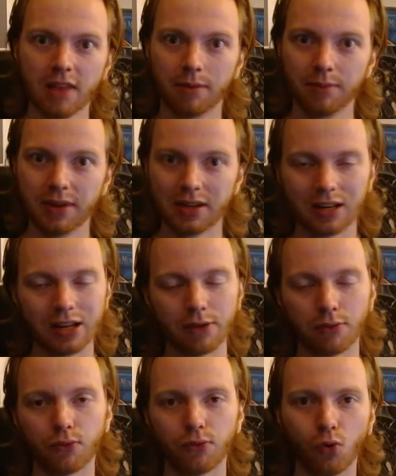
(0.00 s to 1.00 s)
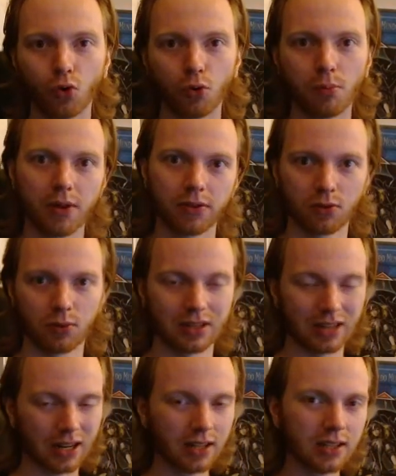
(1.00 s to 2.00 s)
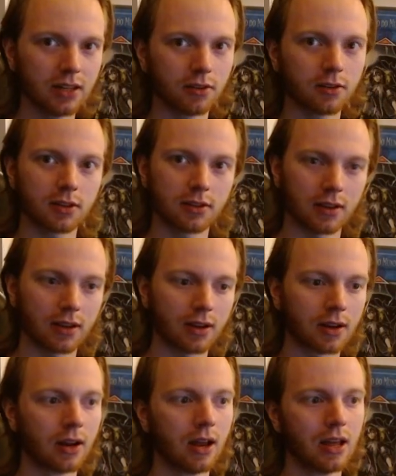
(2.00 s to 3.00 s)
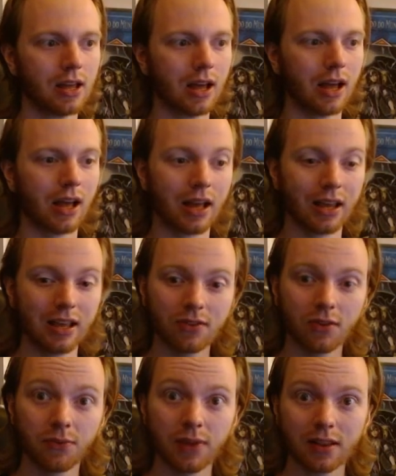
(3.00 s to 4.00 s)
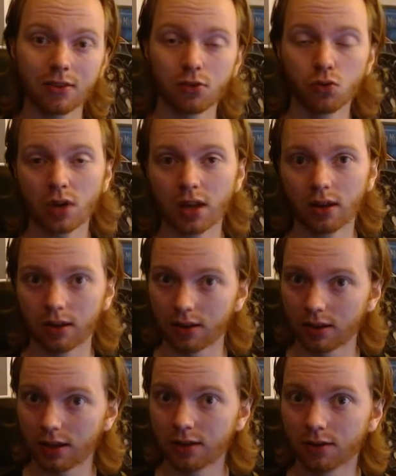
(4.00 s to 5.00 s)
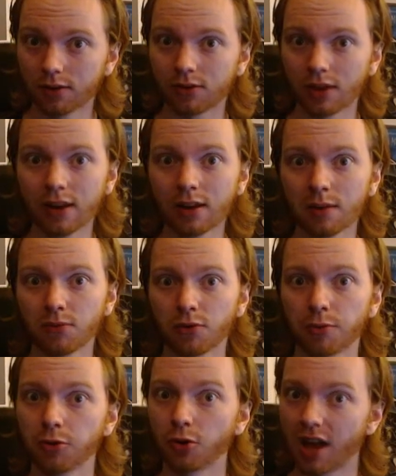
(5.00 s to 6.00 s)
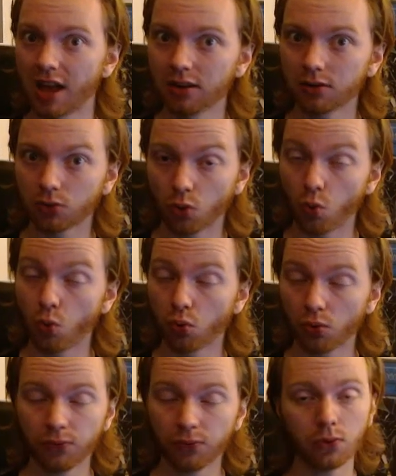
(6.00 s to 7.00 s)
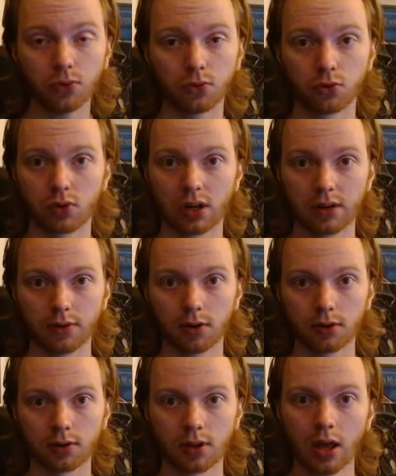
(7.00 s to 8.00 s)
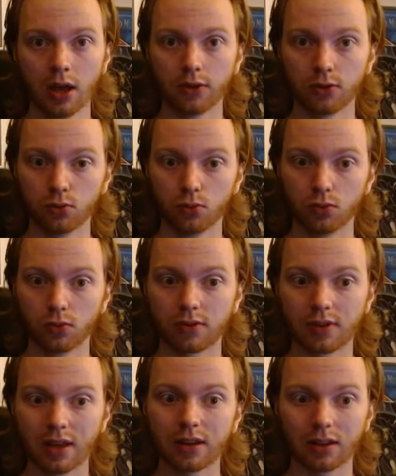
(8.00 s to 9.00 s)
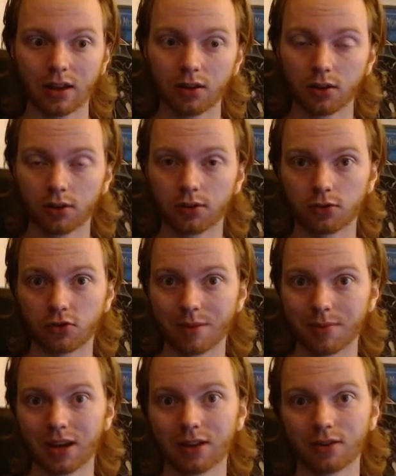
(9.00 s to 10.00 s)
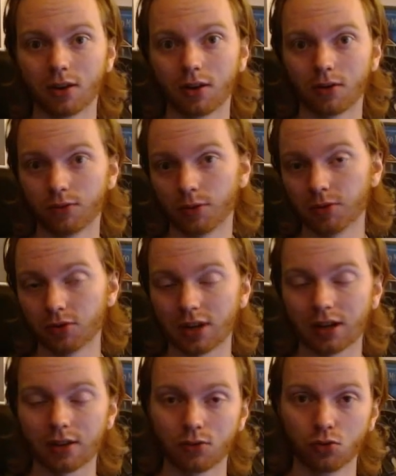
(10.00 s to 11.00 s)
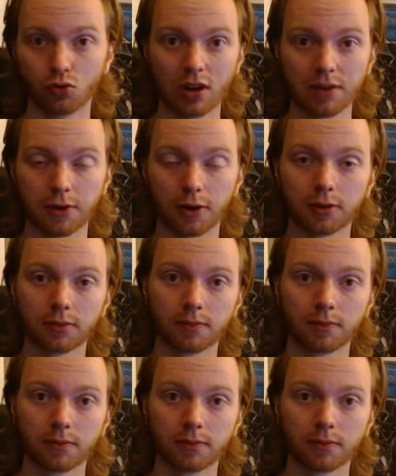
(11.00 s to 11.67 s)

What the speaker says: being the level 4 monster with 1900 attack. His effect is you can either send him from your hand or field to the graveyard to send another Tri-Brigade from your deck to the graveyard.